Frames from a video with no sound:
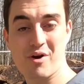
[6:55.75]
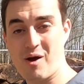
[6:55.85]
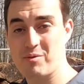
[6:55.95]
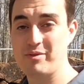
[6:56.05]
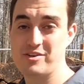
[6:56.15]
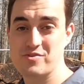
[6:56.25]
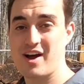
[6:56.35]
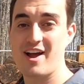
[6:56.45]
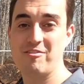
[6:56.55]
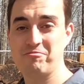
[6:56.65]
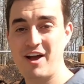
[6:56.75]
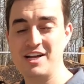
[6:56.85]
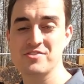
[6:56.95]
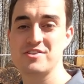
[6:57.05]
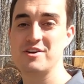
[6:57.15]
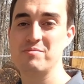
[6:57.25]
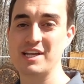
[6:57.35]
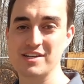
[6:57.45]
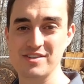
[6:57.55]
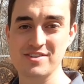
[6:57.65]
probably dry out faster
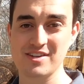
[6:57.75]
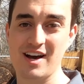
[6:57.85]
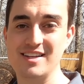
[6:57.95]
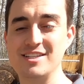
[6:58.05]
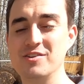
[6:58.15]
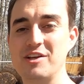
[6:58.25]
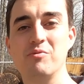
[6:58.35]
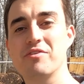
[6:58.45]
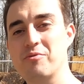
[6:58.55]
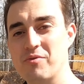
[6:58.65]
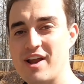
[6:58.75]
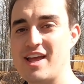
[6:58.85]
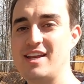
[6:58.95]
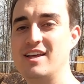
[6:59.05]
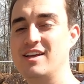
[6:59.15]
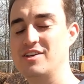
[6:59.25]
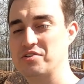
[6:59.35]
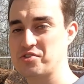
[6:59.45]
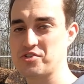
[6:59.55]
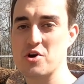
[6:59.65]
because it's not dealing with the rain
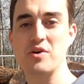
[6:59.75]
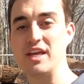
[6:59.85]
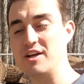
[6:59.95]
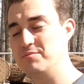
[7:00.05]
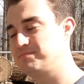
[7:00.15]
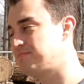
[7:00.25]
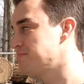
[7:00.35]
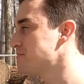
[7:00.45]
soaking them.